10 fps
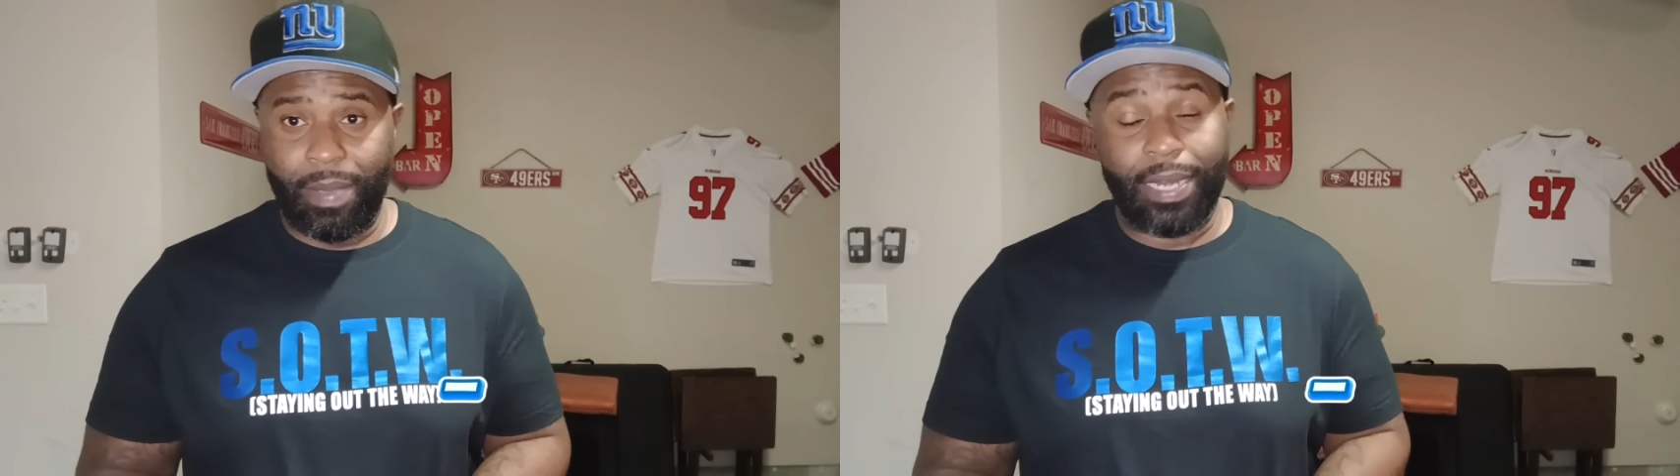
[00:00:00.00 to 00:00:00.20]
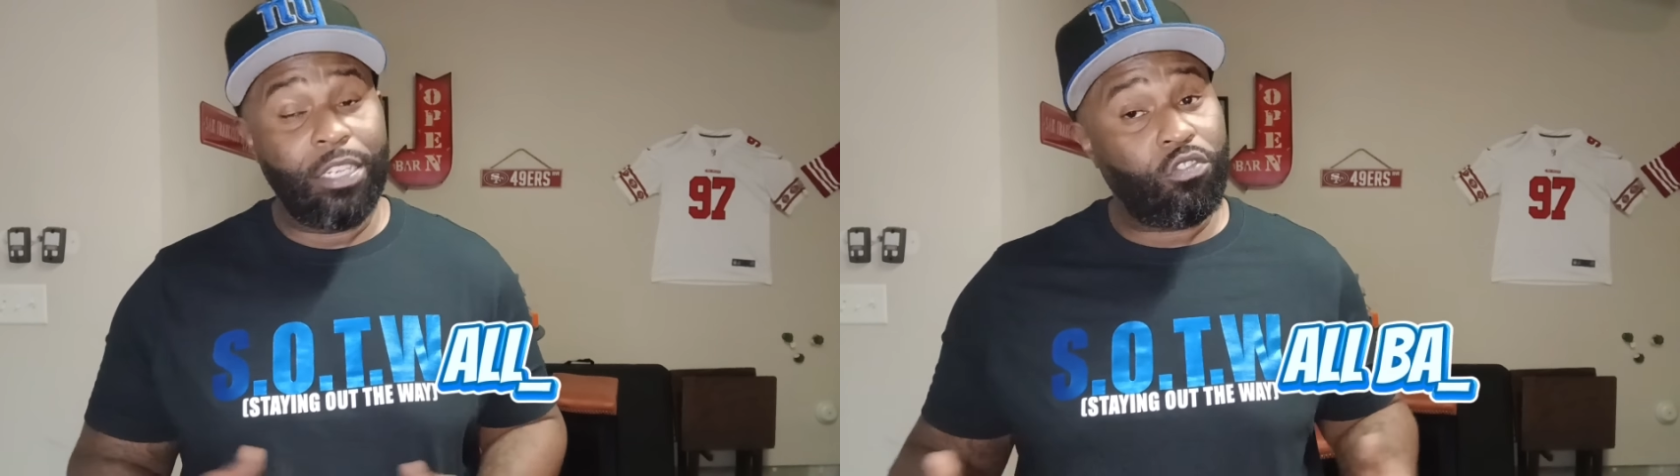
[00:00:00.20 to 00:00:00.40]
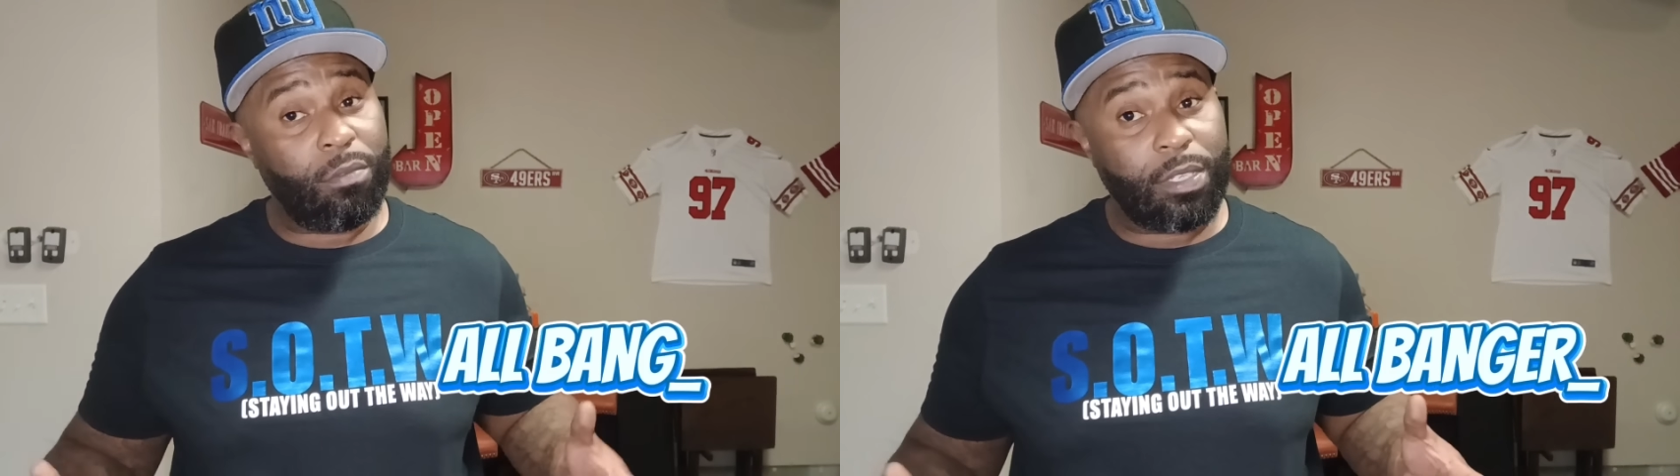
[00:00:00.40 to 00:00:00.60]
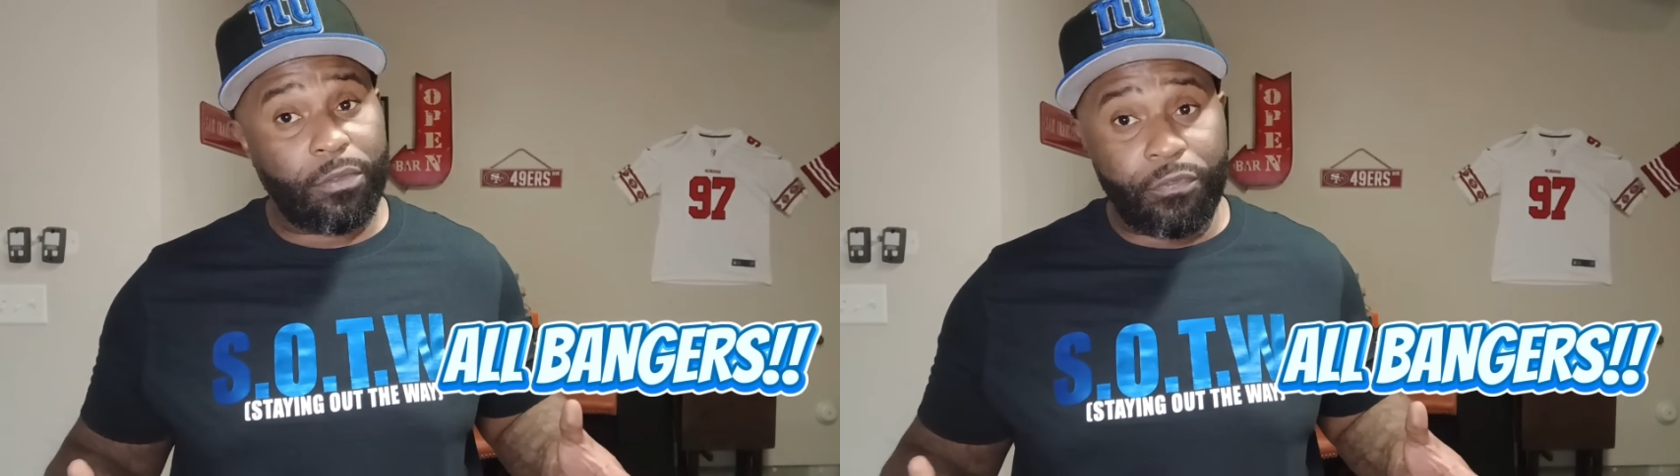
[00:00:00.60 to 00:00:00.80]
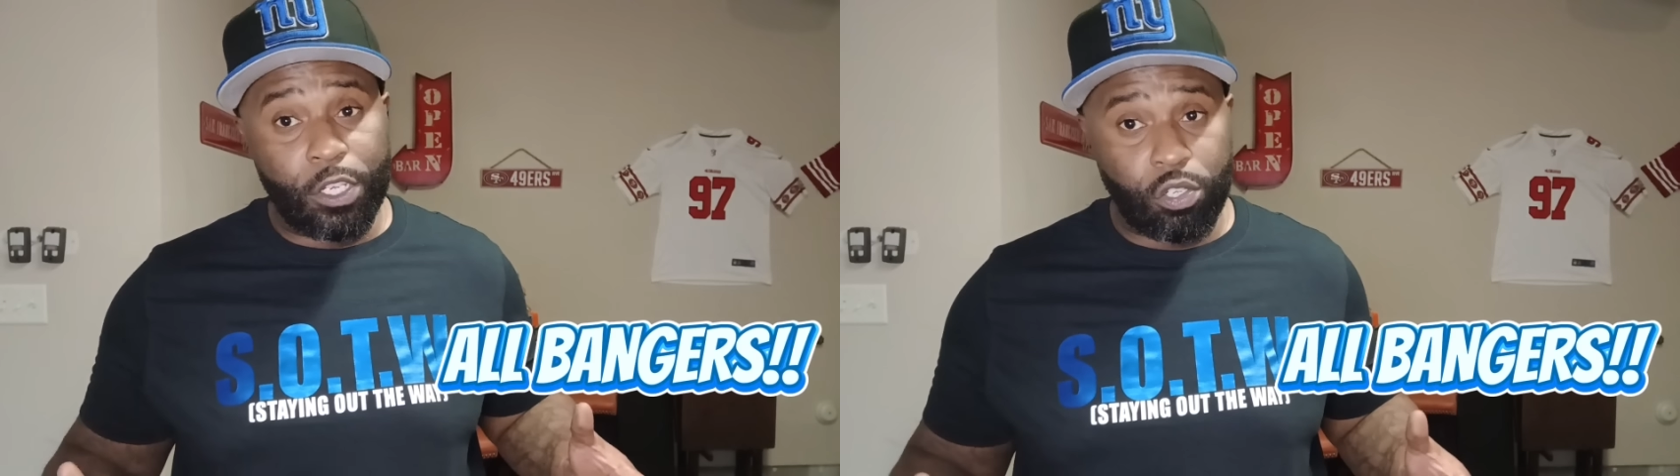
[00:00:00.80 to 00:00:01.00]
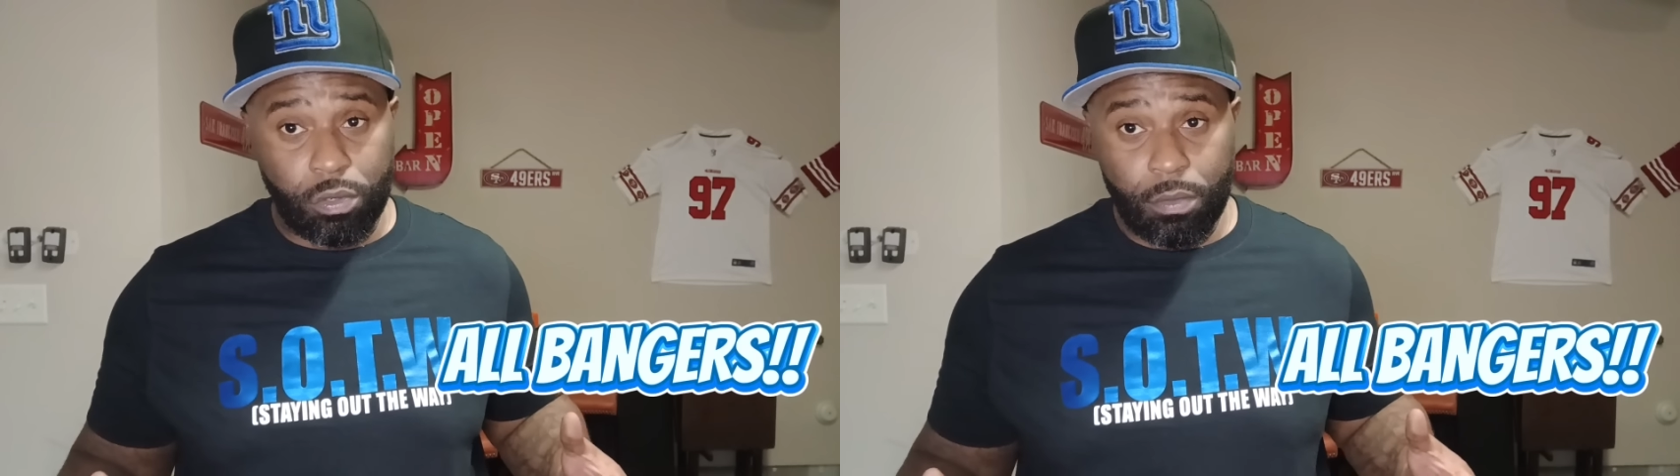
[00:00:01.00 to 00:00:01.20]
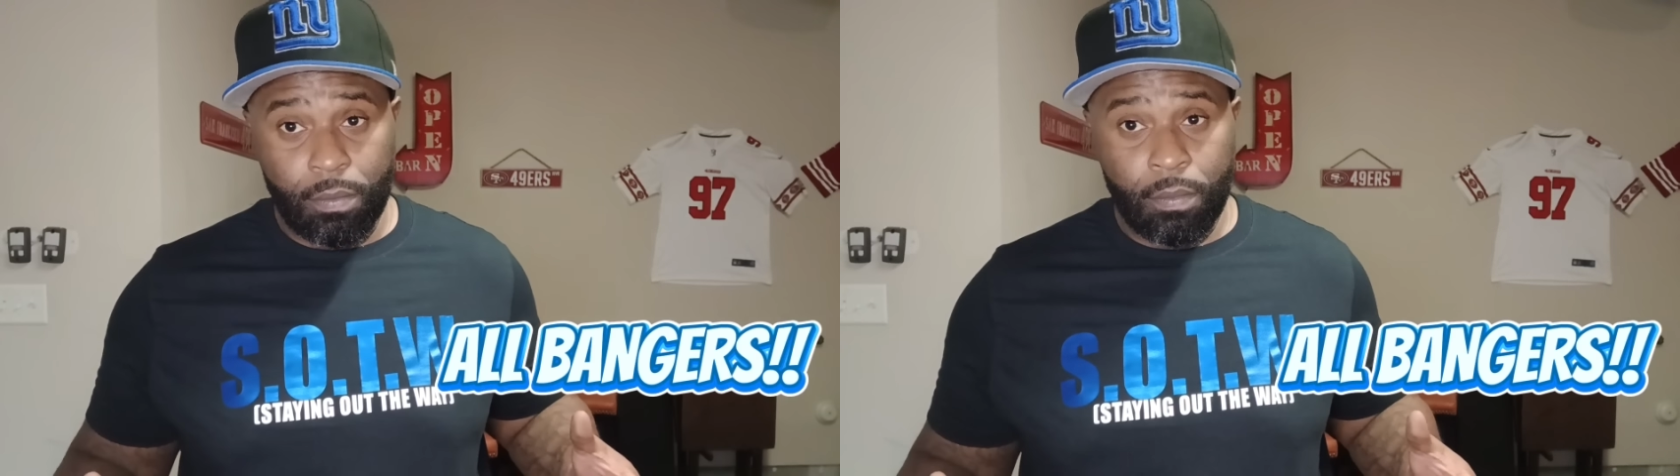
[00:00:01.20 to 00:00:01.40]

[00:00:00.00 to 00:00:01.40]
man. These trimmers official.